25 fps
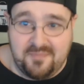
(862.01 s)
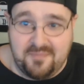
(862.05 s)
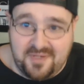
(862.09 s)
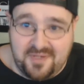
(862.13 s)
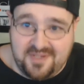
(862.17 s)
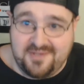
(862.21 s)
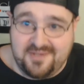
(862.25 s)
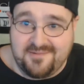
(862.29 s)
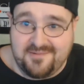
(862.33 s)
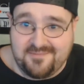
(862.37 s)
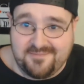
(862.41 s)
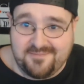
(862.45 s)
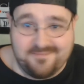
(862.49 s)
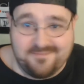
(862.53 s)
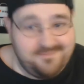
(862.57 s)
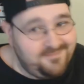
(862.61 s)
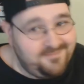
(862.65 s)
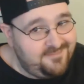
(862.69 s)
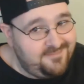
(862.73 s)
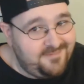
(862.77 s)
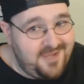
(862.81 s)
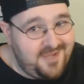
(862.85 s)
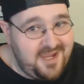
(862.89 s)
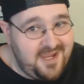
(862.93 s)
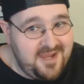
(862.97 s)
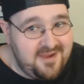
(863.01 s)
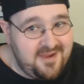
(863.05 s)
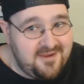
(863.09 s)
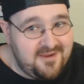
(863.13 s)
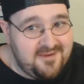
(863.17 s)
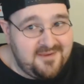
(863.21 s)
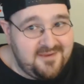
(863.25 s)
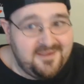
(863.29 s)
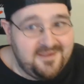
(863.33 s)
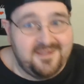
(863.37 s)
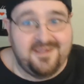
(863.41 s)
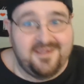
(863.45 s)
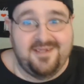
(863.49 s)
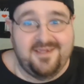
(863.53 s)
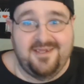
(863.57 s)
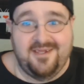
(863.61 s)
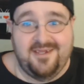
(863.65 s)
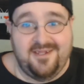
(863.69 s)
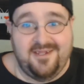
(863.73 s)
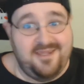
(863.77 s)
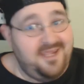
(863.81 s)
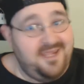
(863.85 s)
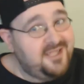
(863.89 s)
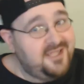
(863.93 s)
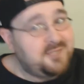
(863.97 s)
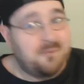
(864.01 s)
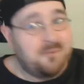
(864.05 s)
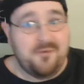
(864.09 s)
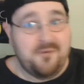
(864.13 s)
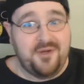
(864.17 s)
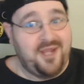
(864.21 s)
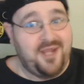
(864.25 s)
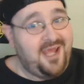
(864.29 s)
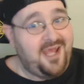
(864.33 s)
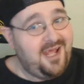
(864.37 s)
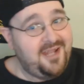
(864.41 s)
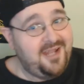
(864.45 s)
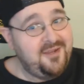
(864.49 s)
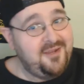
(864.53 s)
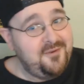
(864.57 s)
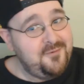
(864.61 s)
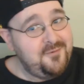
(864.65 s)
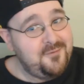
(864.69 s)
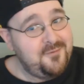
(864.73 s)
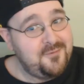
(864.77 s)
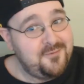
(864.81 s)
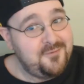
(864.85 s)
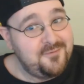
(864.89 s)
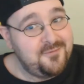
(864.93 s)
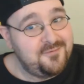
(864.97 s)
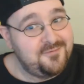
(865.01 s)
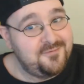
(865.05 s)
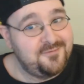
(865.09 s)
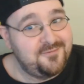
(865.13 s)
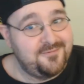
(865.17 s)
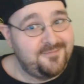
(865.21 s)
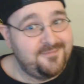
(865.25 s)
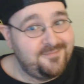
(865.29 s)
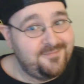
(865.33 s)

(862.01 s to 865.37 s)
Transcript: but hey, that's what I do.